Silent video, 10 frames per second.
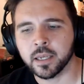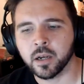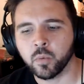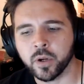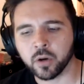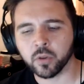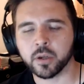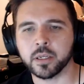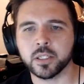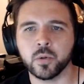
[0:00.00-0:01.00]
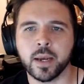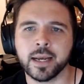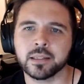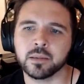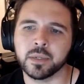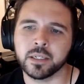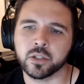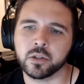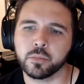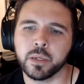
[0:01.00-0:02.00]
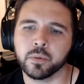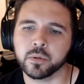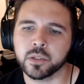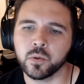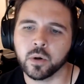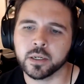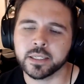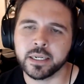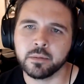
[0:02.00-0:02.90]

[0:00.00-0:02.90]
we are looking to add some additional people to our team.